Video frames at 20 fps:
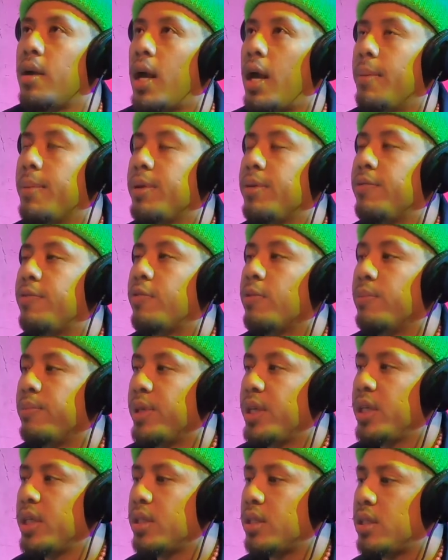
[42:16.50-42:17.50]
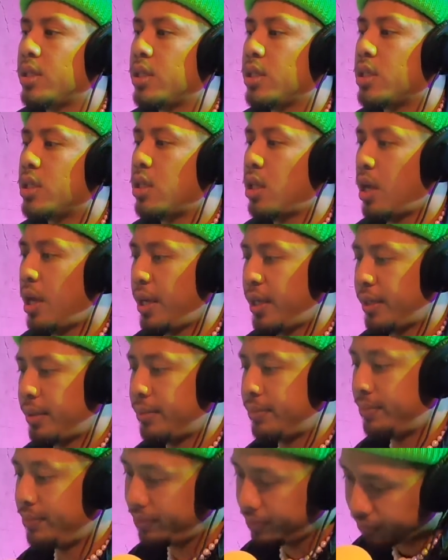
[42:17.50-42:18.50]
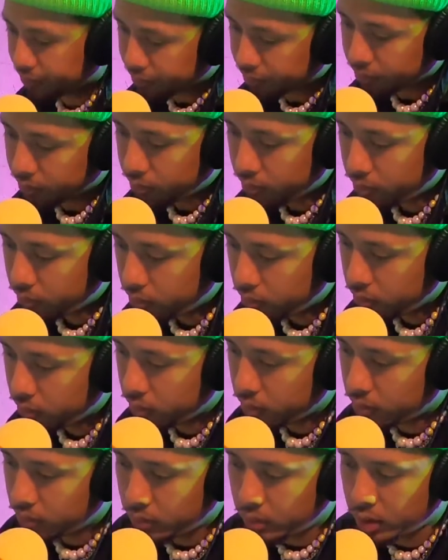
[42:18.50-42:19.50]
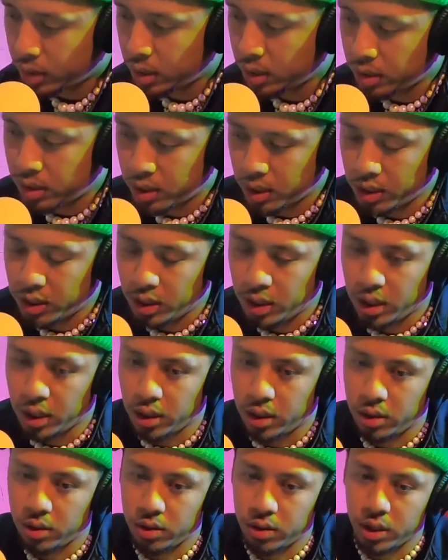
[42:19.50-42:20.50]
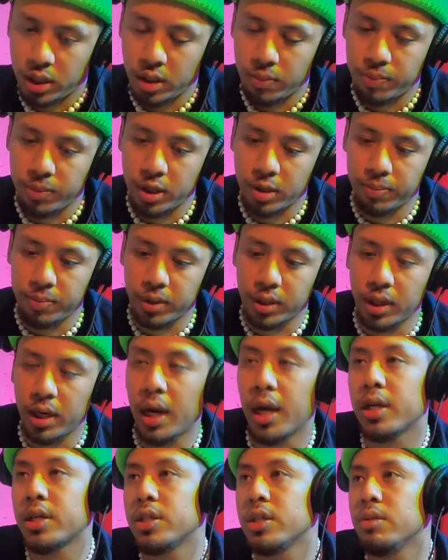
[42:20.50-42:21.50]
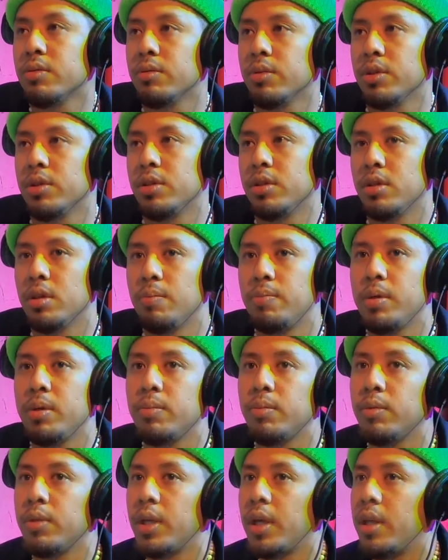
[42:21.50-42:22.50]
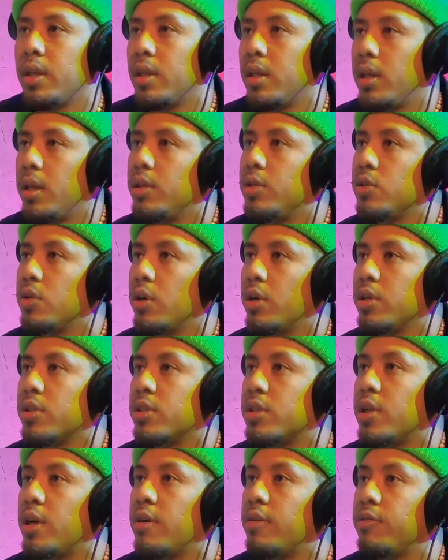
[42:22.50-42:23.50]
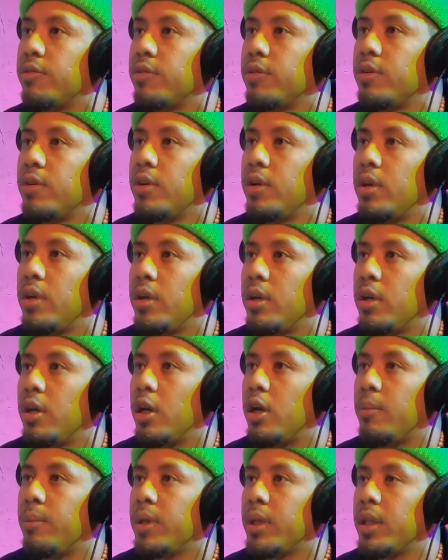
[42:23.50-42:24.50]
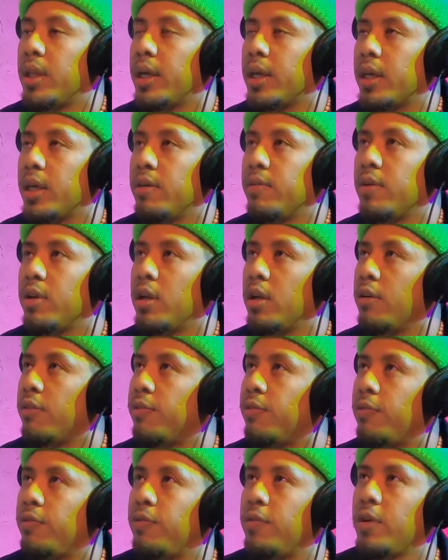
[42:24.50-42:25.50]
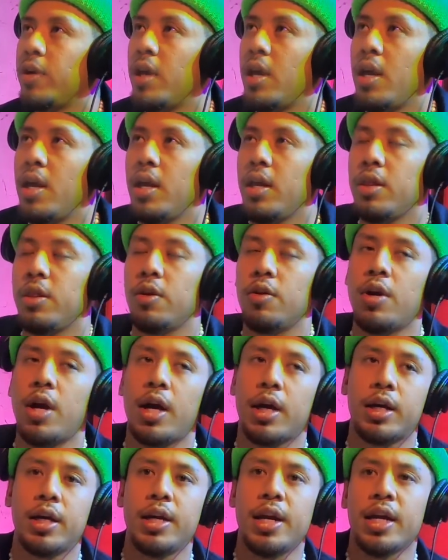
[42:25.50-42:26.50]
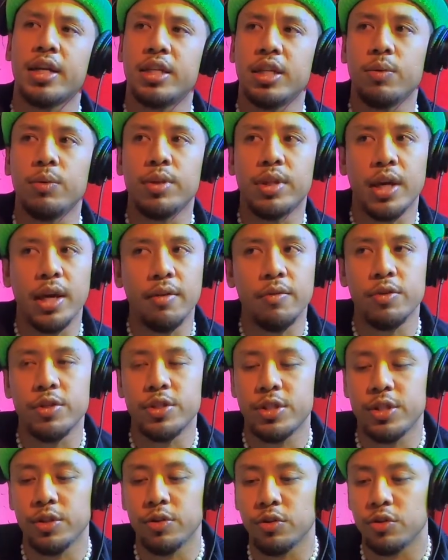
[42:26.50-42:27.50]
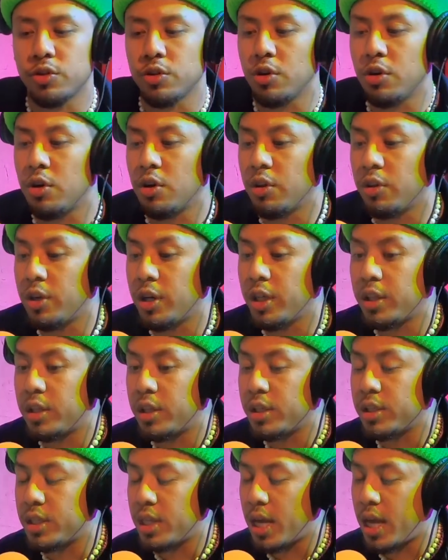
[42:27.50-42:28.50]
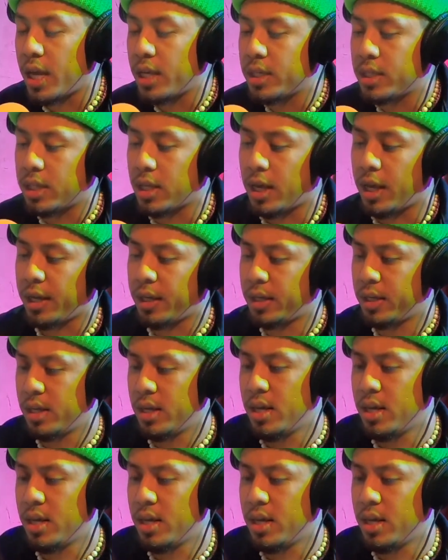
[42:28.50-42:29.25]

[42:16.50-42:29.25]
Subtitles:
I mean, for me, it's just like it's consistency. You're keeping up the connection with the people that enjoy your stuff. You know what I mean? Like even if they're not connecting with every single song and not this, that, it's like